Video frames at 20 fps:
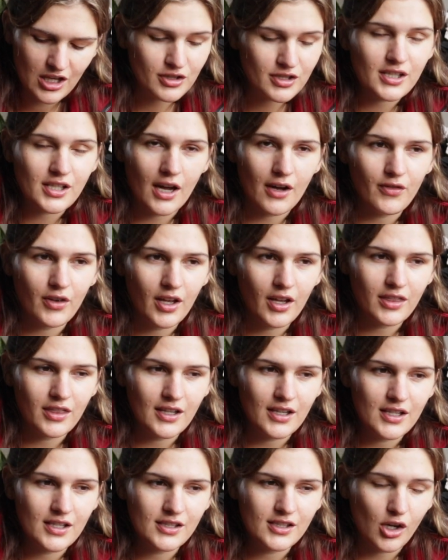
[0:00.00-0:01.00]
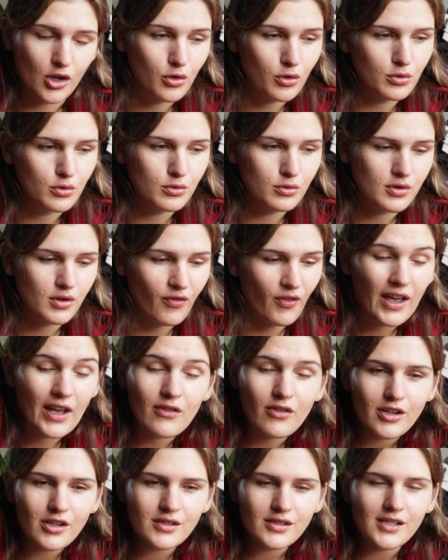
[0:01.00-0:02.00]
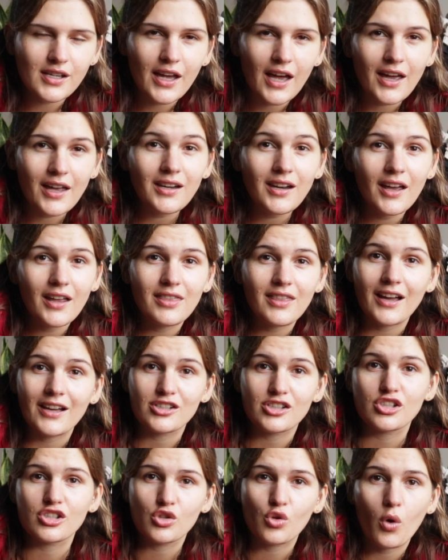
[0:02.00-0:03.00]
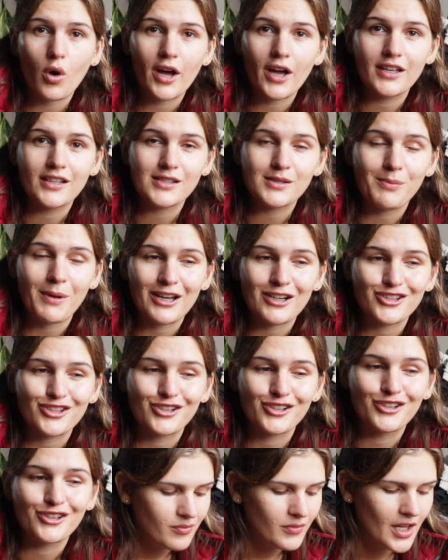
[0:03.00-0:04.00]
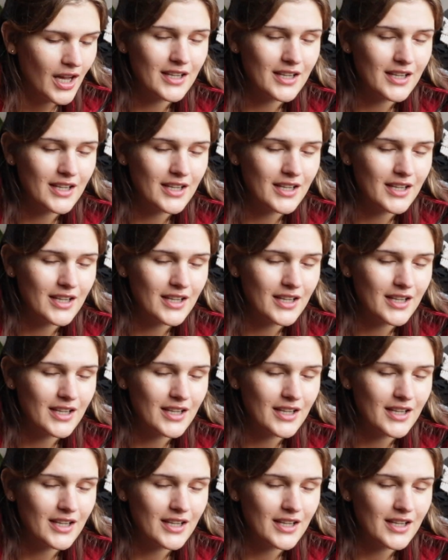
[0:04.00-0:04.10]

discover these old favorites again, and that's just quite special.